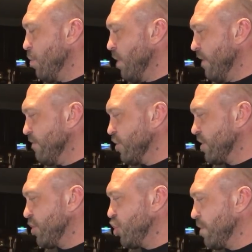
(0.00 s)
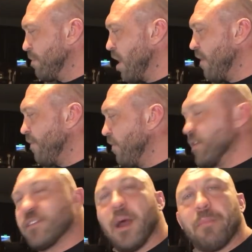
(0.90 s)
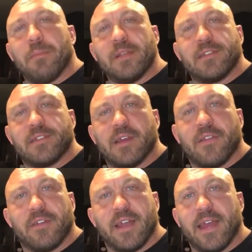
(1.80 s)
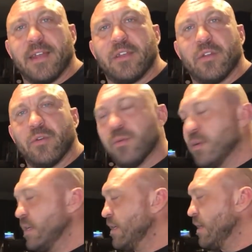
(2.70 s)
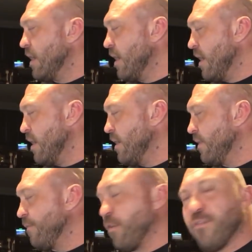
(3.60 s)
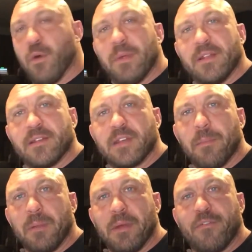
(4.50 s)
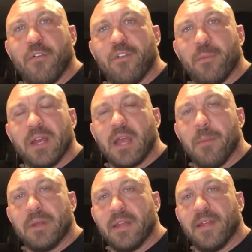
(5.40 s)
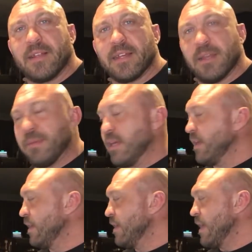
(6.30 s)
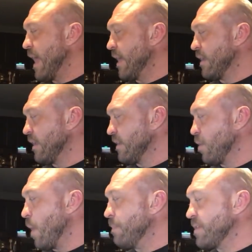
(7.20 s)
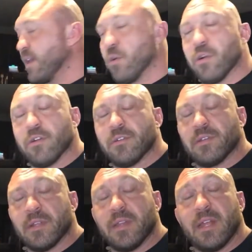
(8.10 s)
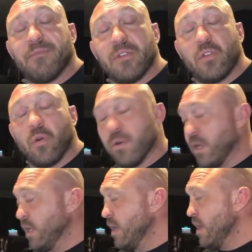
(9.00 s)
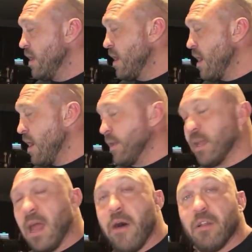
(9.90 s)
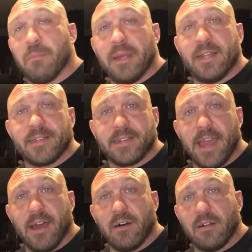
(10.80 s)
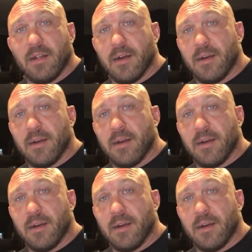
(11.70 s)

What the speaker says: We've just shipped off all the supplements the other day to the supplement fulfillment company that's going to be handling the website orders and the inventory, and allowing me to scale